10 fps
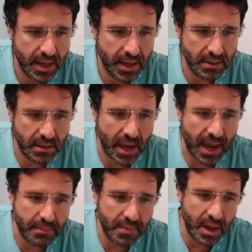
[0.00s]
And
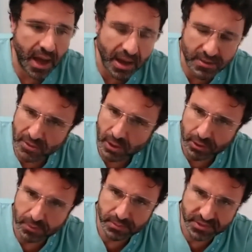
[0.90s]
I'm a high
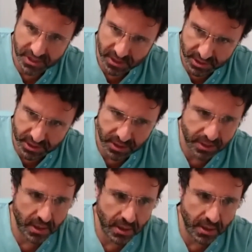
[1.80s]
volume surgeon